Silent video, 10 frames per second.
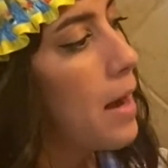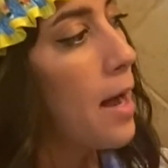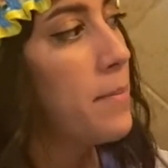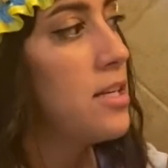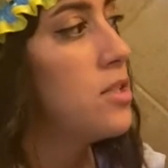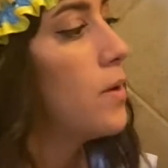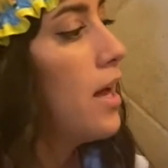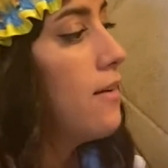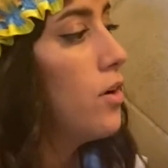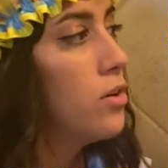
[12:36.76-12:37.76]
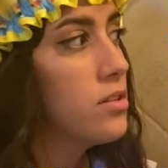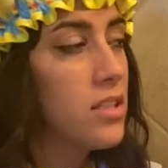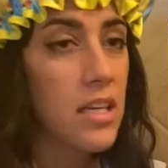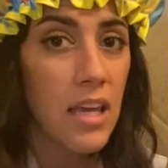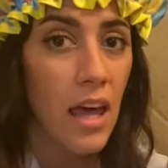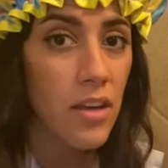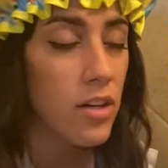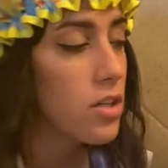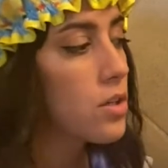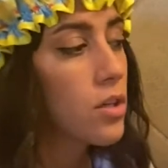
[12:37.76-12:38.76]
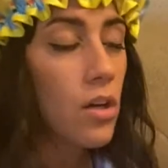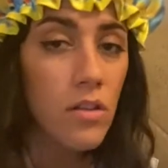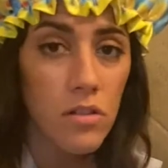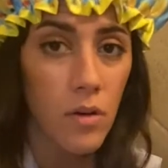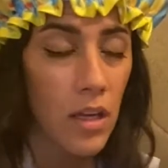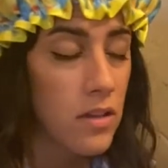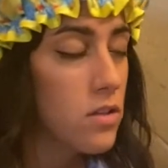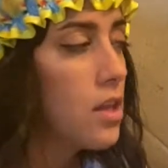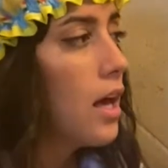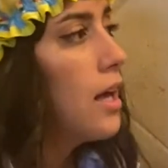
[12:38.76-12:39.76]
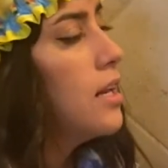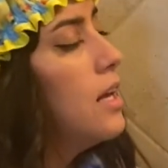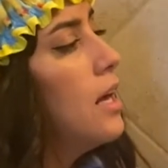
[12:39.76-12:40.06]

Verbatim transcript: how many do I have altogether? You could also answer that.